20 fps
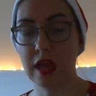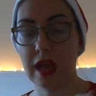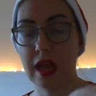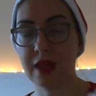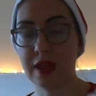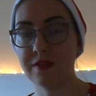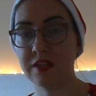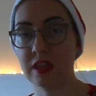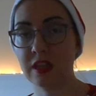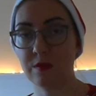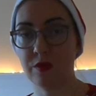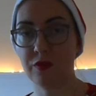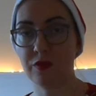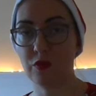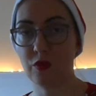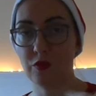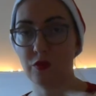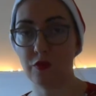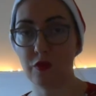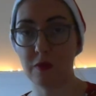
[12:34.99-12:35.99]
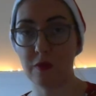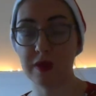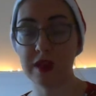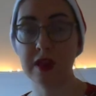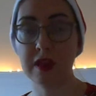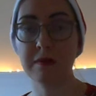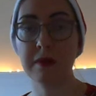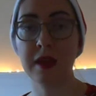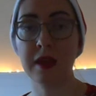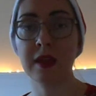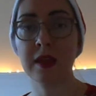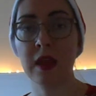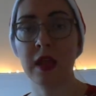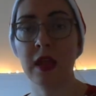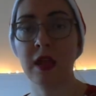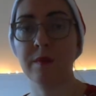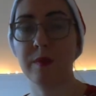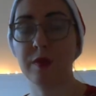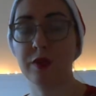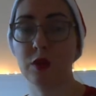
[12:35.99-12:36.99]
and the year before from eBay,
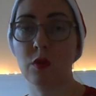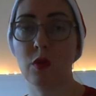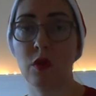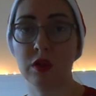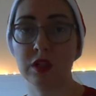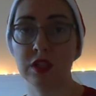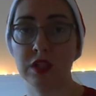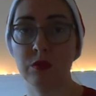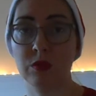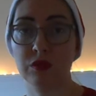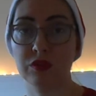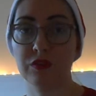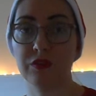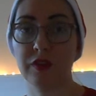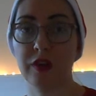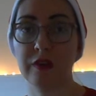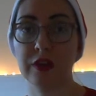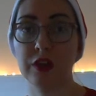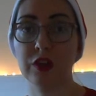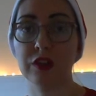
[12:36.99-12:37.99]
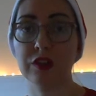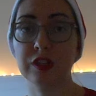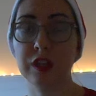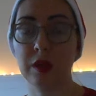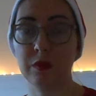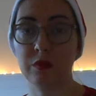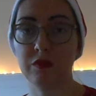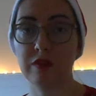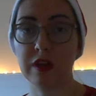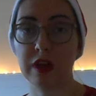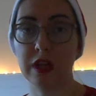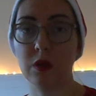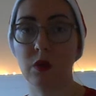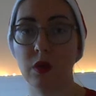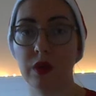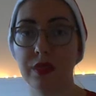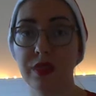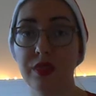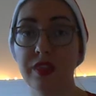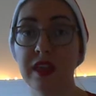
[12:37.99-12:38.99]
but the quality wasn't very good. They were really
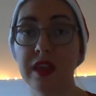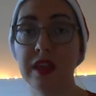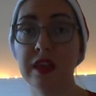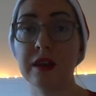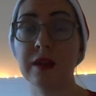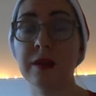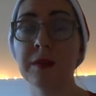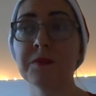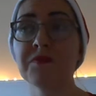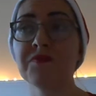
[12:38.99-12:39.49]
quite thin.